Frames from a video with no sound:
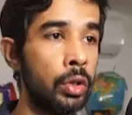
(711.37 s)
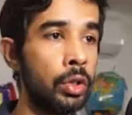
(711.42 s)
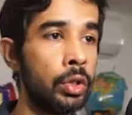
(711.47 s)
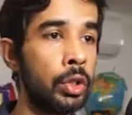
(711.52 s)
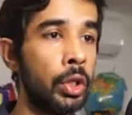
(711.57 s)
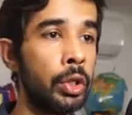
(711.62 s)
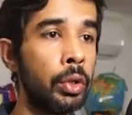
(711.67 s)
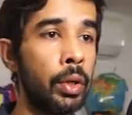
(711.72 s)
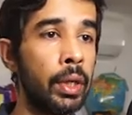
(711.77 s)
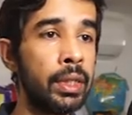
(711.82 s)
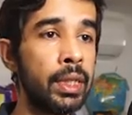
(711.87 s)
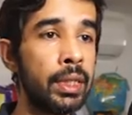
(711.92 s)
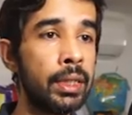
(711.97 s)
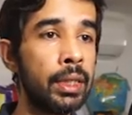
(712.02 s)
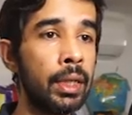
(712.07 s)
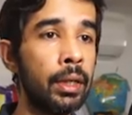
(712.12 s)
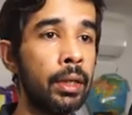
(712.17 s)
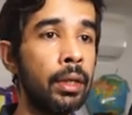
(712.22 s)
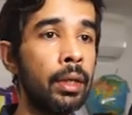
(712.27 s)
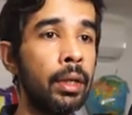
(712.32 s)
So to
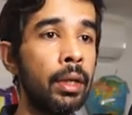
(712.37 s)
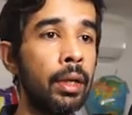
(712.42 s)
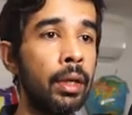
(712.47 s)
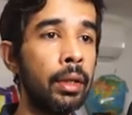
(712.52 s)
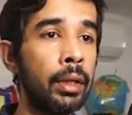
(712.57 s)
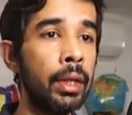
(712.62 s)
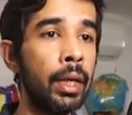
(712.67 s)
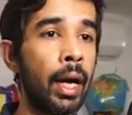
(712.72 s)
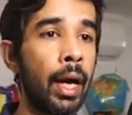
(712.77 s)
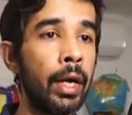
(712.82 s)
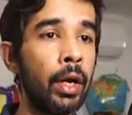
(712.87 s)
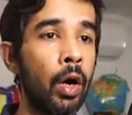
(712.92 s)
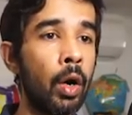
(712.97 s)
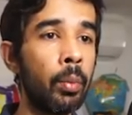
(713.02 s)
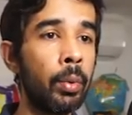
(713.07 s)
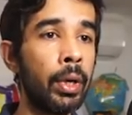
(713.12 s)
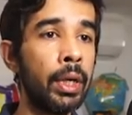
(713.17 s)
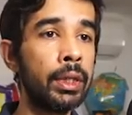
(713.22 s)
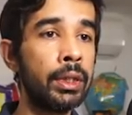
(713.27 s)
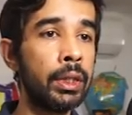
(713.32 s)
register the
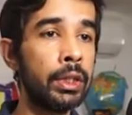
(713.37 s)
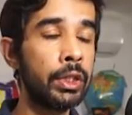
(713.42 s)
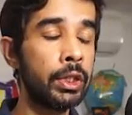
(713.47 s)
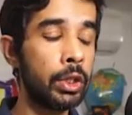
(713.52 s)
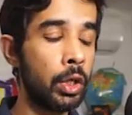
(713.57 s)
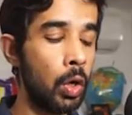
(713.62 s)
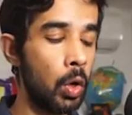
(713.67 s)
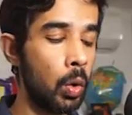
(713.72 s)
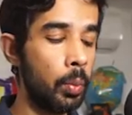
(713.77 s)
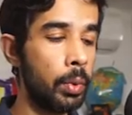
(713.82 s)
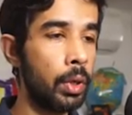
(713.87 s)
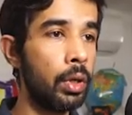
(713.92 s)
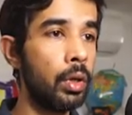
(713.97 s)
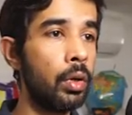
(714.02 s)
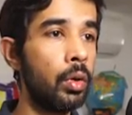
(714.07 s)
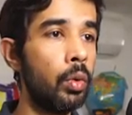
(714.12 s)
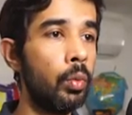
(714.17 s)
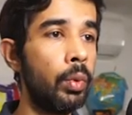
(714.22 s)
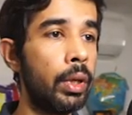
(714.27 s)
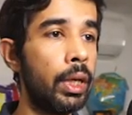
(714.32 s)
IOperation scoped,
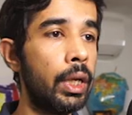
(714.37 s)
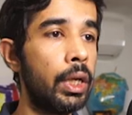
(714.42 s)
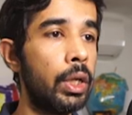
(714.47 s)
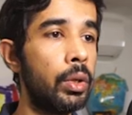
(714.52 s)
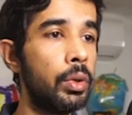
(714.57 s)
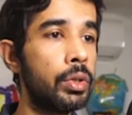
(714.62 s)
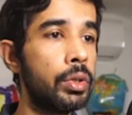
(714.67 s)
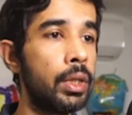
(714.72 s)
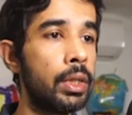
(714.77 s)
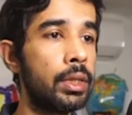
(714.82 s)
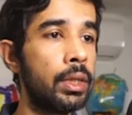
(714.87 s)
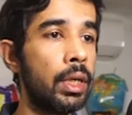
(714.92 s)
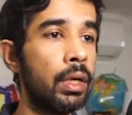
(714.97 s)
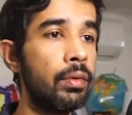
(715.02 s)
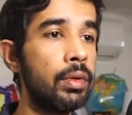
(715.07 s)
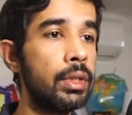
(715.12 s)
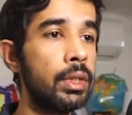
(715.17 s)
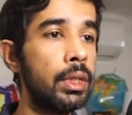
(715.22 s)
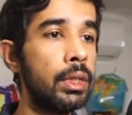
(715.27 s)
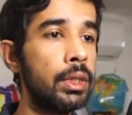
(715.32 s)
we can use the
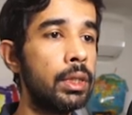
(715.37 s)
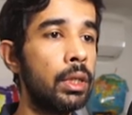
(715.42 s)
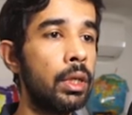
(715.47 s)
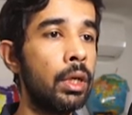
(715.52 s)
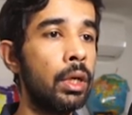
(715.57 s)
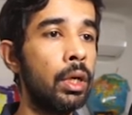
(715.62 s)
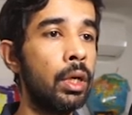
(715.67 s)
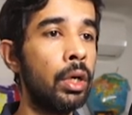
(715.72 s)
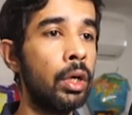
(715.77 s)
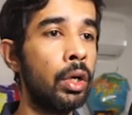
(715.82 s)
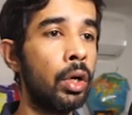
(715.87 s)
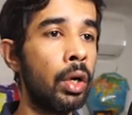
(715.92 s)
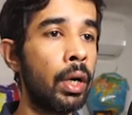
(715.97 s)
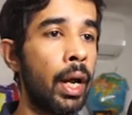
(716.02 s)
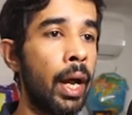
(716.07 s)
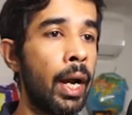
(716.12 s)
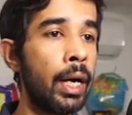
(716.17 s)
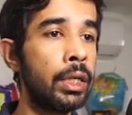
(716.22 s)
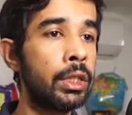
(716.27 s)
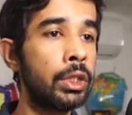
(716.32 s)

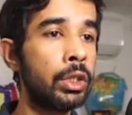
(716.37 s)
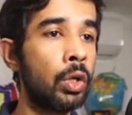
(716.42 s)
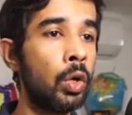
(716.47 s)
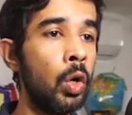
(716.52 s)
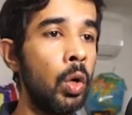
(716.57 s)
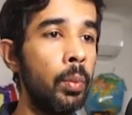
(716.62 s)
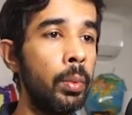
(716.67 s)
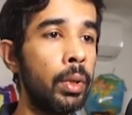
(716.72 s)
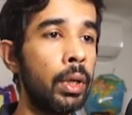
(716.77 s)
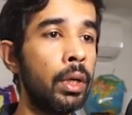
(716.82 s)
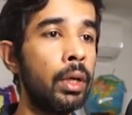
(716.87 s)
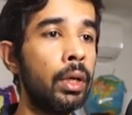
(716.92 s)
services.addScoped